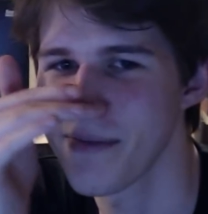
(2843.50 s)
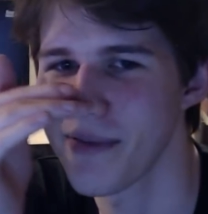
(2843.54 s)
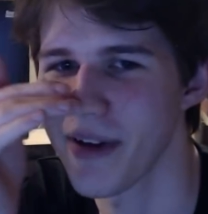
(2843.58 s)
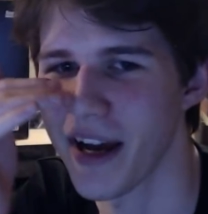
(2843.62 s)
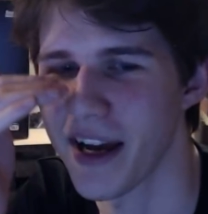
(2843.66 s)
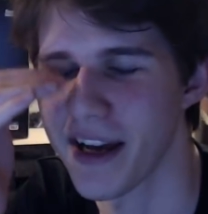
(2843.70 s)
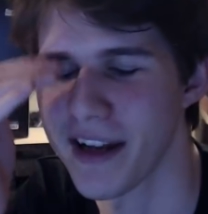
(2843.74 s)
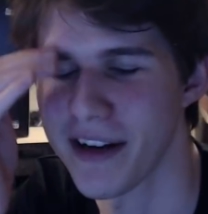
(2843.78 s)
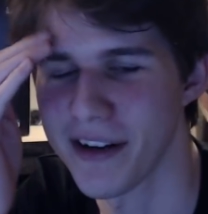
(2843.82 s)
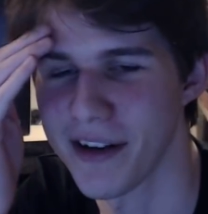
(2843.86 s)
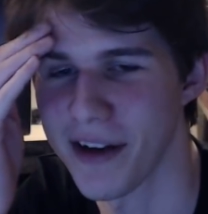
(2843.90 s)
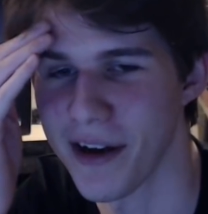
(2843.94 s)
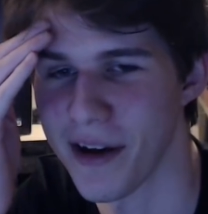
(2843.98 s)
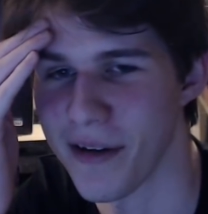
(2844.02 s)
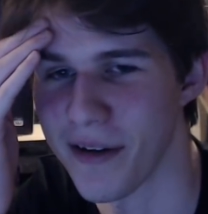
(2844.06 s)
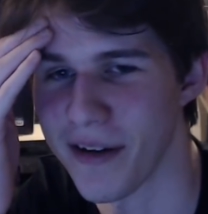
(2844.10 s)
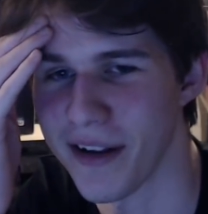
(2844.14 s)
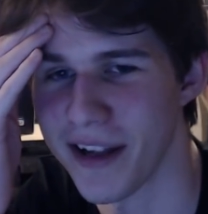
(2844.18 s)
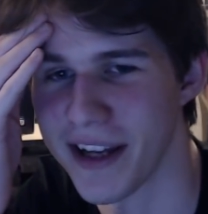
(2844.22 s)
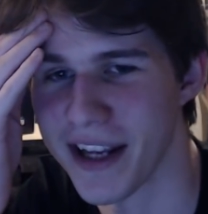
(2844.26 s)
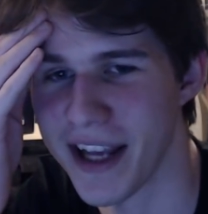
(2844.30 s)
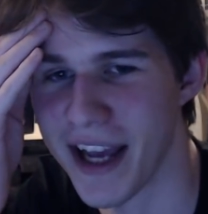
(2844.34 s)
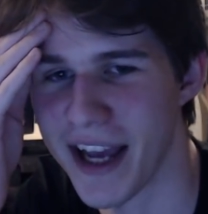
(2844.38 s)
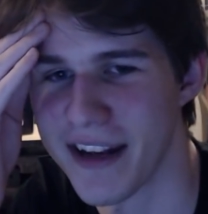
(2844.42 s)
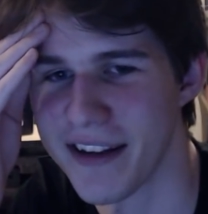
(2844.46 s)
I don't
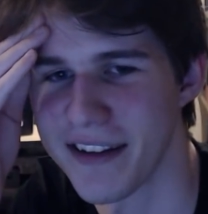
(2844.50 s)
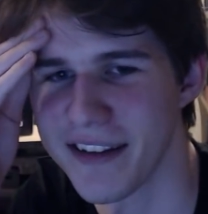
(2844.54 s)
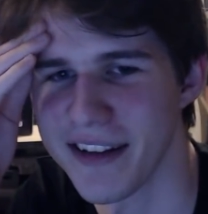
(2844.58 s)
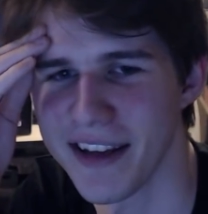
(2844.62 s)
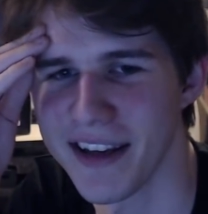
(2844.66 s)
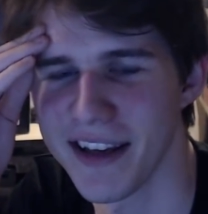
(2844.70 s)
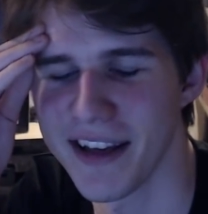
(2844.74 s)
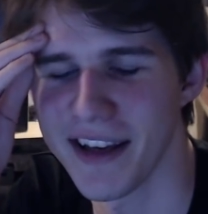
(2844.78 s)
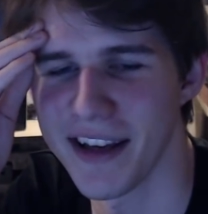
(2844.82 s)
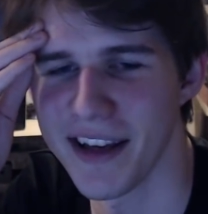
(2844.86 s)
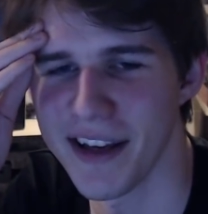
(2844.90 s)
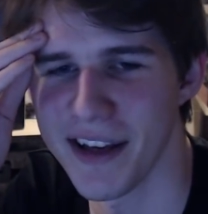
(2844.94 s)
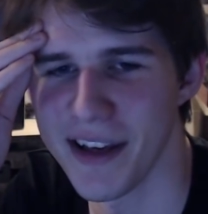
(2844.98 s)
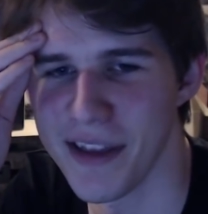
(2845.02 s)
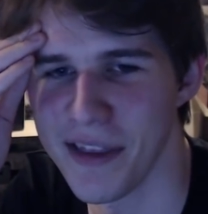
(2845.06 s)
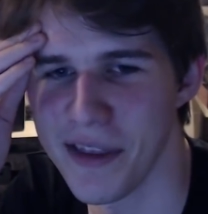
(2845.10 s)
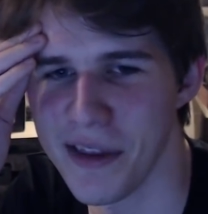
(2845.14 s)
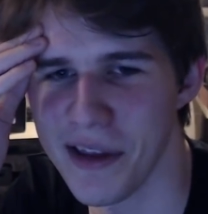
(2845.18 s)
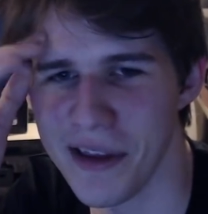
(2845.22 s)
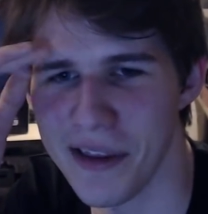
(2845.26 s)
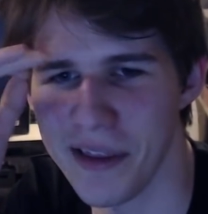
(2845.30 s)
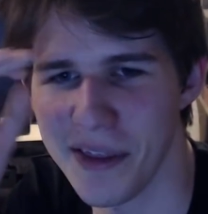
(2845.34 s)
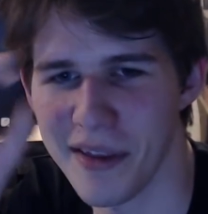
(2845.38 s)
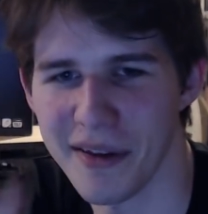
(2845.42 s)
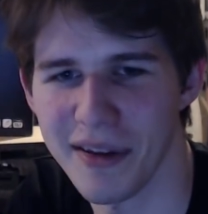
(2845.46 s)
know.
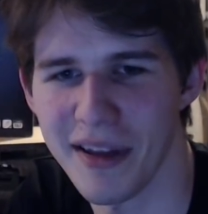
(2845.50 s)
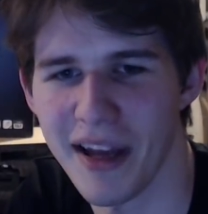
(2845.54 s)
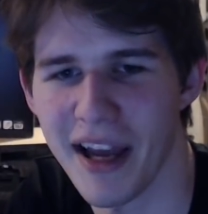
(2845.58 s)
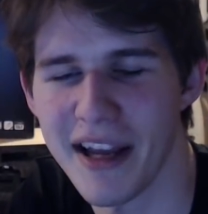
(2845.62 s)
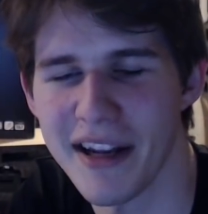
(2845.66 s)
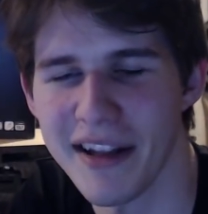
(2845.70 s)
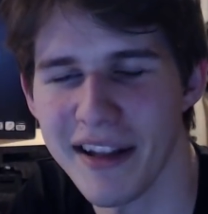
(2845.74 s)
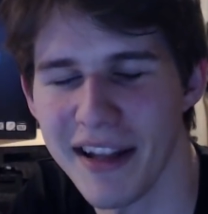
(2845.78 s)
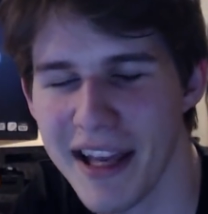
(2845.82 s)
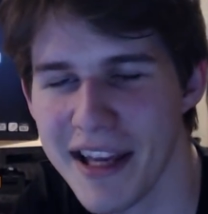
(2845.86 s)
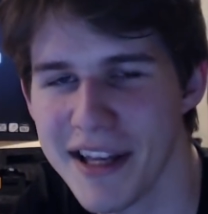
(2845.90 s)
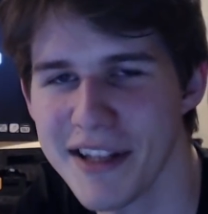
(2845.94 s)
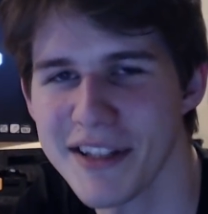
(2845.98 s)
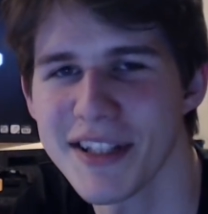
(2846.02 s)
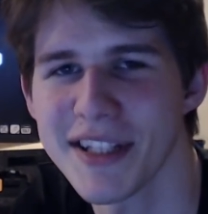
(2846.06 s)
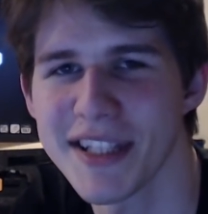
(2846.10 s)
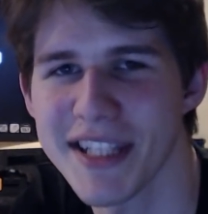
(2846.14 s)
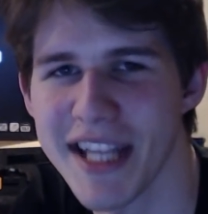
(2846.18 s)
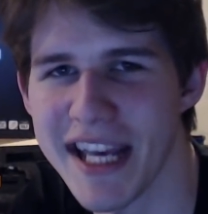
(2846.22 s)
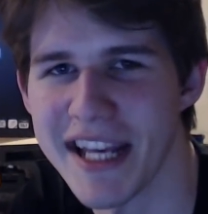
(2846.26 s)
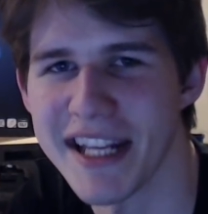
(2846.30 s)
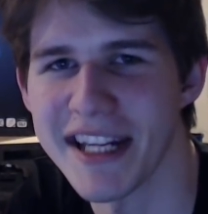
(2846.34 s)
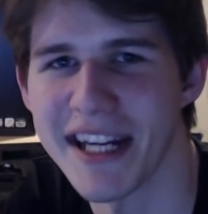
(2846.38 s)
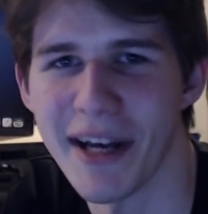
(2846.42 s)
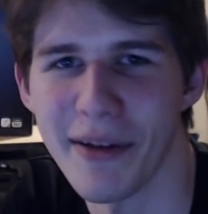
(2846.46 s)
I'd like to
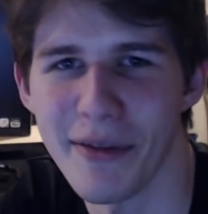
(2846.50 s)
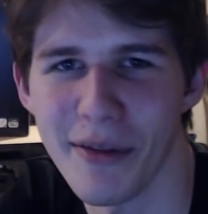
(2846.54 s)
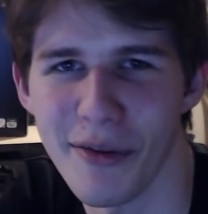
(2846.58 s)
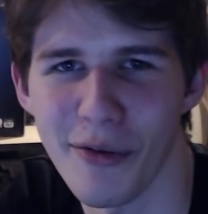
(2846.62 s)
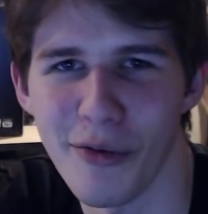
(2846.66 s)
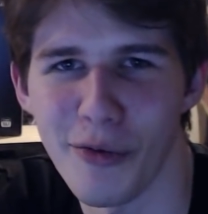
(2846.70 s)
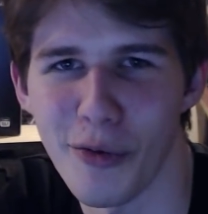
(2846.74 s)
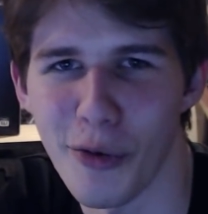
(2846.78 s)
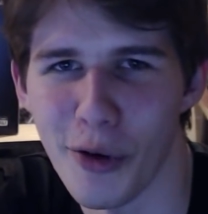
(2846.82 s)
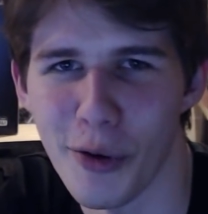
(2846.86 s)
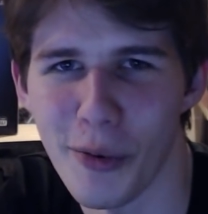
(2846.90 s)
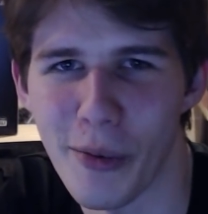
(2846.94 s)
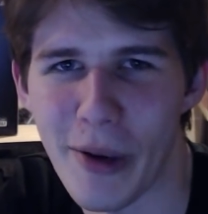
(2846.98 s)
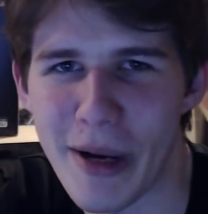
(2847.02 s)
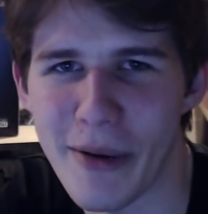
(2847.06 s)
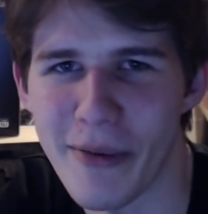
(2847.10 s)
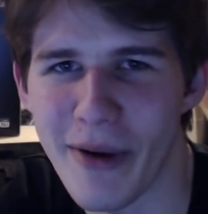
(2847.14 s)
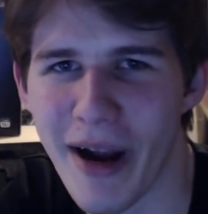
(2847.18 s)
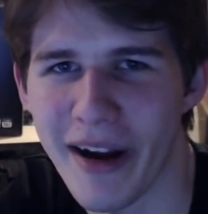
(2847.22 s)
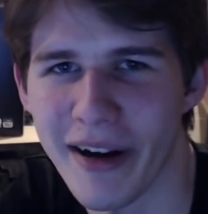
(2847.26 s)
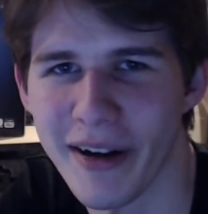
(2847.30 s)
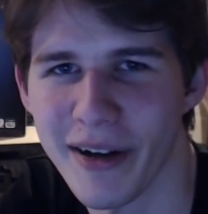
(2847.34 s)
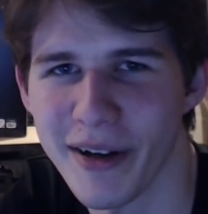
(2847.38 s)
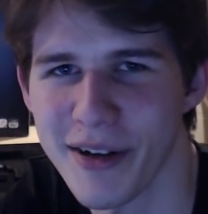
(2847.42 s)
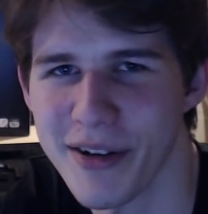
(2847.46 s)
take down the 4-way
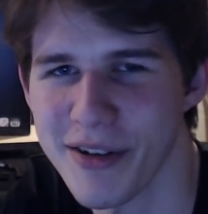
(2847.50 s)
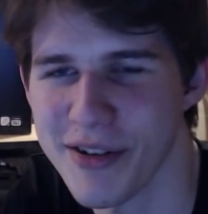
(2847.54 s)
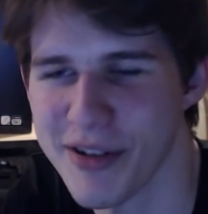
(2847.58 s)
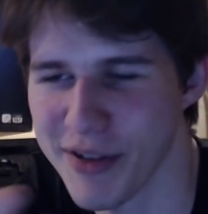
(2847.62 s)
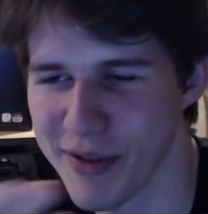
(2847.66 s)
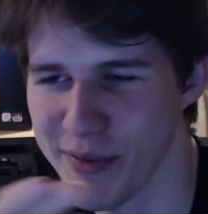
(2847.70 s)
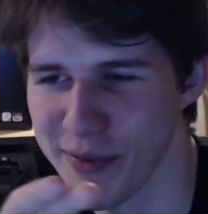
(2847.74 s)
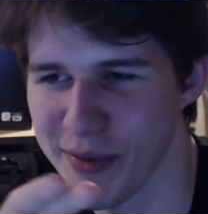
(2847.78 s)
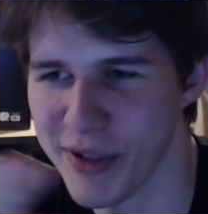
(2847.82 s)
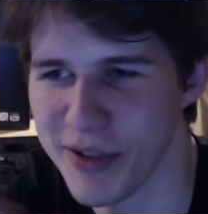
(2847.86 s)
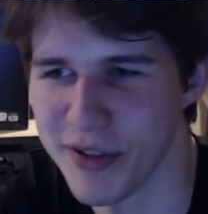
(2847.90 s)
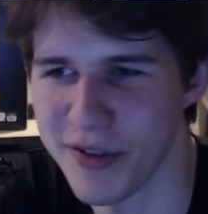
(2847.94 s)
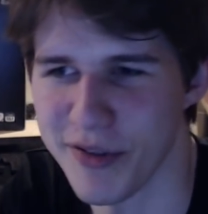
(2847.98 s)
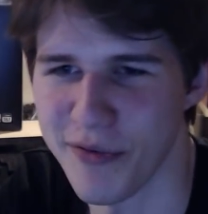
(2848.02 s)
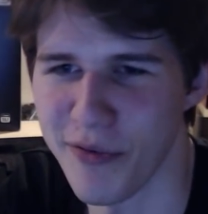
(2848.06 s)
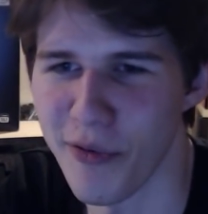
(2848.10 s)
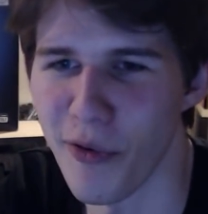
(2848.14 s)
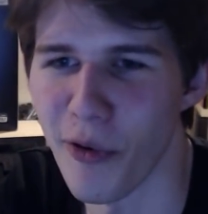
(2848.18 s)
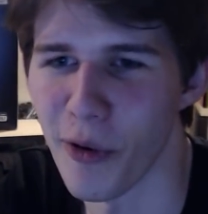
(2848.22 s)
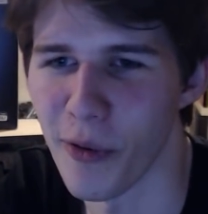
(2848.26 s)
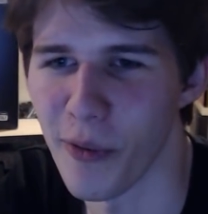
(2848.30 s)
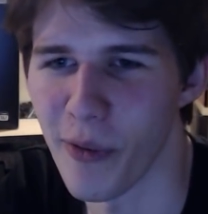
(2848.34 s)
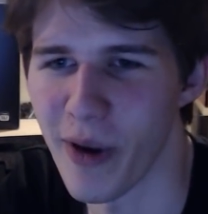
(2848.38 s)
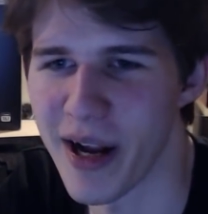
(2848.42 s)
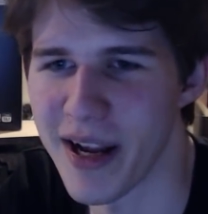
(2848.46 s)
record just because
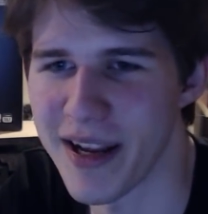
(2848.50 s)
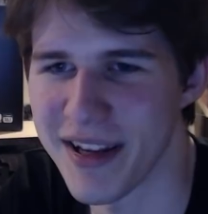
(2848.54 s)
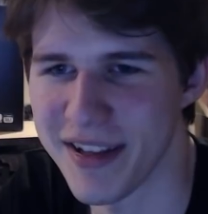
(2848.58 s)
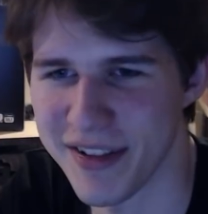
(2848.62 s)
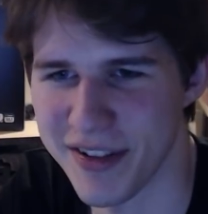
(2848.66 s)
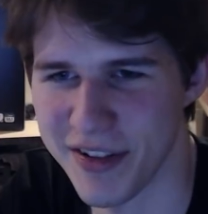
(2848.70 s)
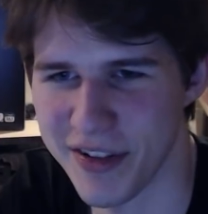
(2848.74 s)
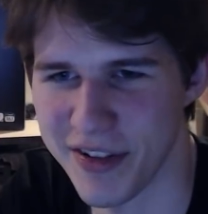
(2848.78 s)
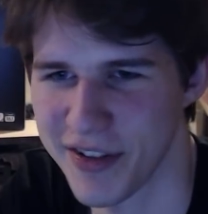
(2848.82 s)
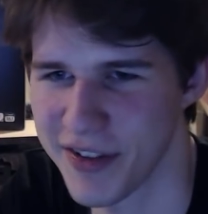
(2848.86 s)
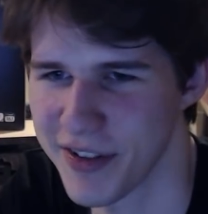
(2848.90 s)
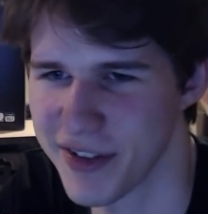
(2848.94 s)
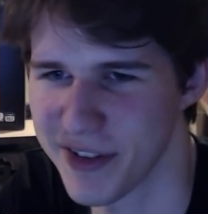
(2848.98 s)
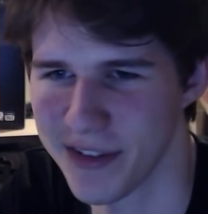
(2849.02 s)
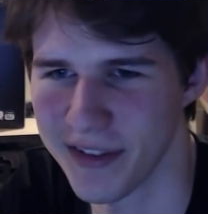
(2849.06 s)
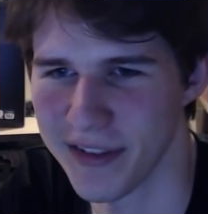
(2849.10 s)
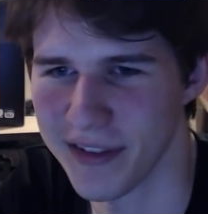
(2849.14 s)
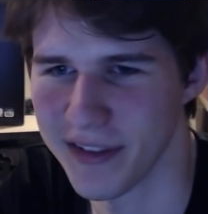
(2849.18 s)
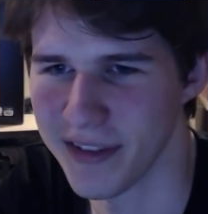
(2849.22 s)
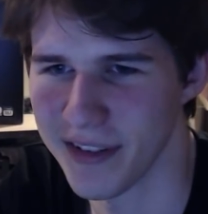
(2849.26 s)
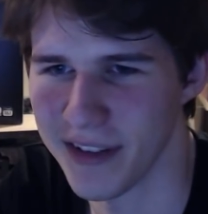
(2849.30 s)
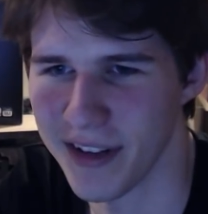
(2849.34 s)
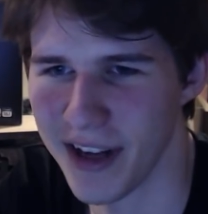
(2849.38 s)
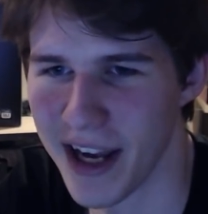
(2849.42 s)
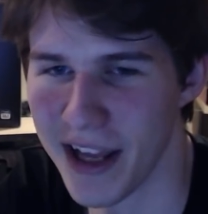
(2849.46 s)
4-way is just
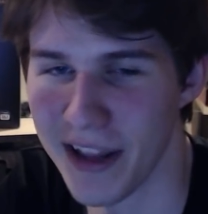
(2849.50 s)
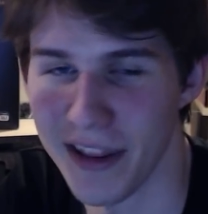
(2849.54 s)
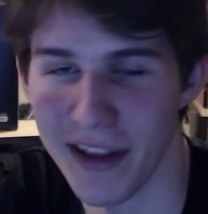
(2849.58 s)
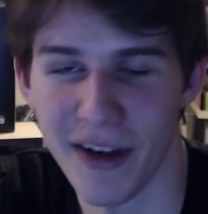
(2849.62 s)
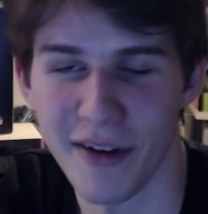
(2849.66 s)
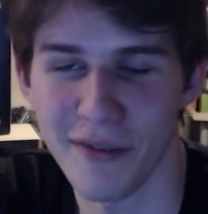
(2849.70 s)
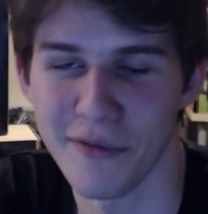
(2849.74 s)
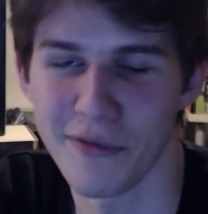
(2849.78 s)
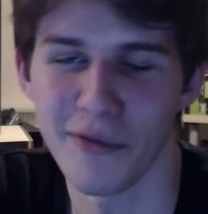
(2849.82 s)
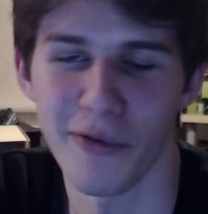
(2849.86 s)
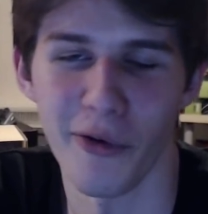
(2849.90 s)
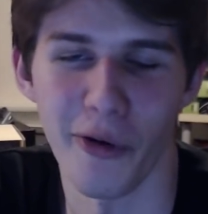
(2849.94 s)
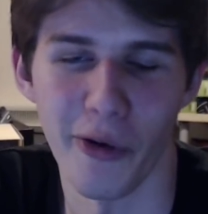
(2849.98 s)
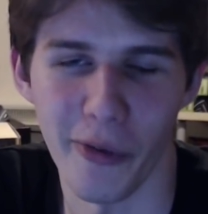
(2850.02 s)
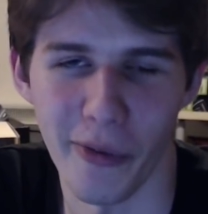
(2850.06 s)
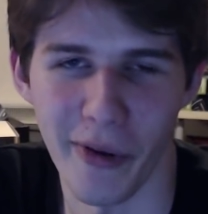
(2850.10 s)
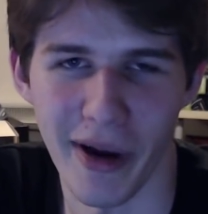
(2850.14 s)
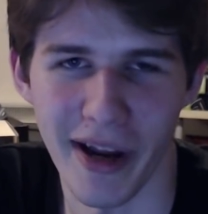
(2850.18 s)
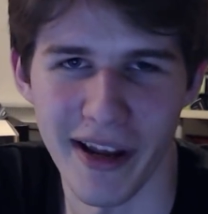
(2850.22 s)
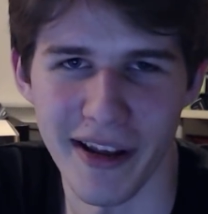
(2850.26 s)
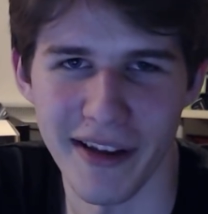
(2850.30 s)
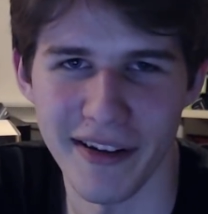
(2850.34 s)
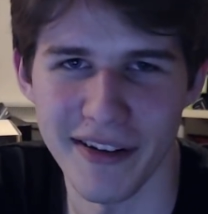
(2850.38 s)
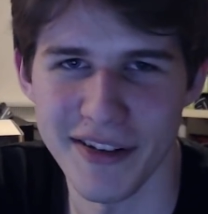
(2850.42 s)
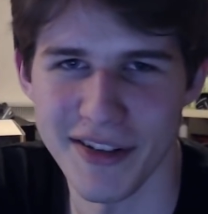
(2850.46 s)
I love 4-way.